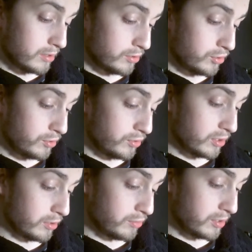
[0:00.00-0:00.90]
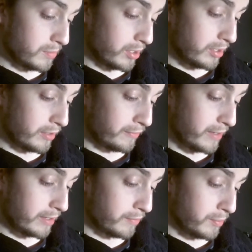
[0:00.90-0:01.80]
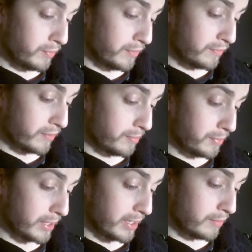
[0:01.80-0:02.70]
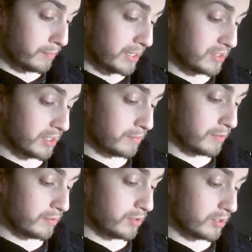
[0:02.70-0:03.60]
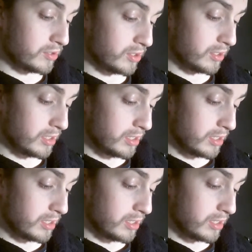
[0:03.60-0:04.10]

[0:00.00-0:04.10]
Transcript: choose a losing model in the fight and remove it from play, replacing it with touching